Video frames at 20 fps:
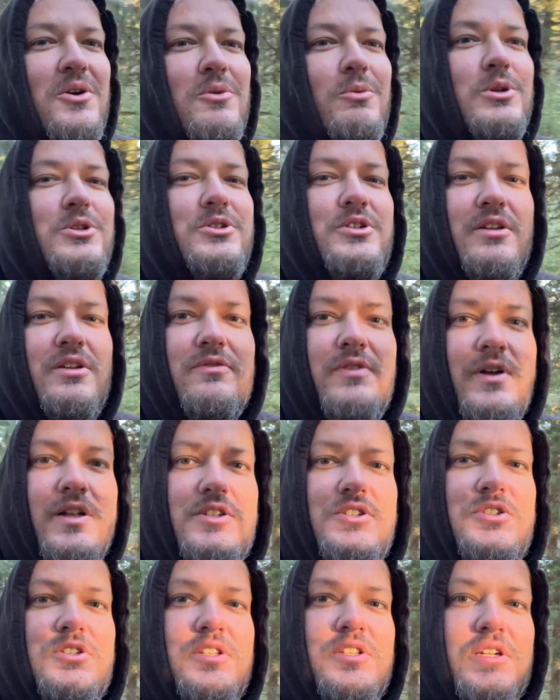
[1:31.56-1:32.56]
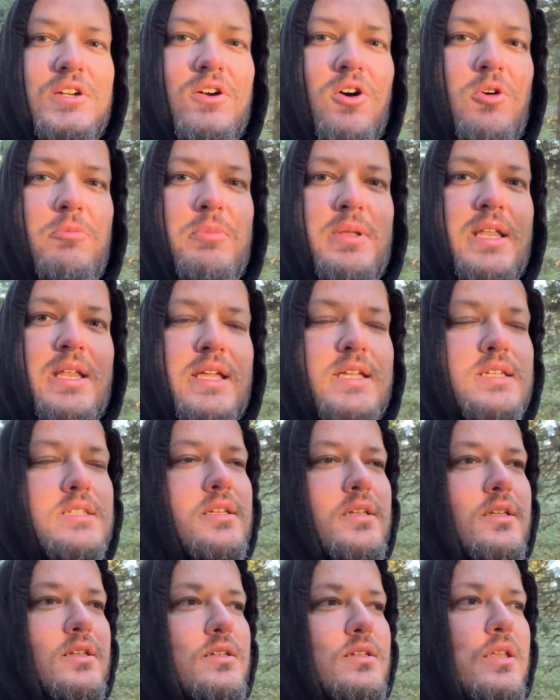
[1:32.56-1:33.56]
Which eventually
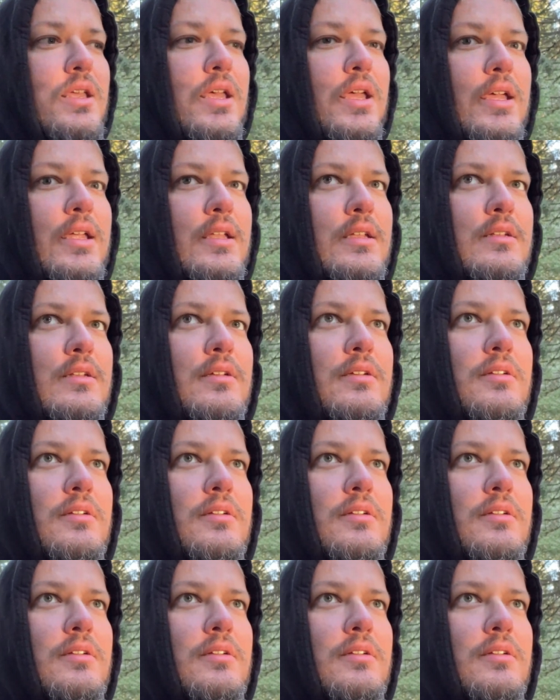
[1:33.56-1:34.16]
culminated in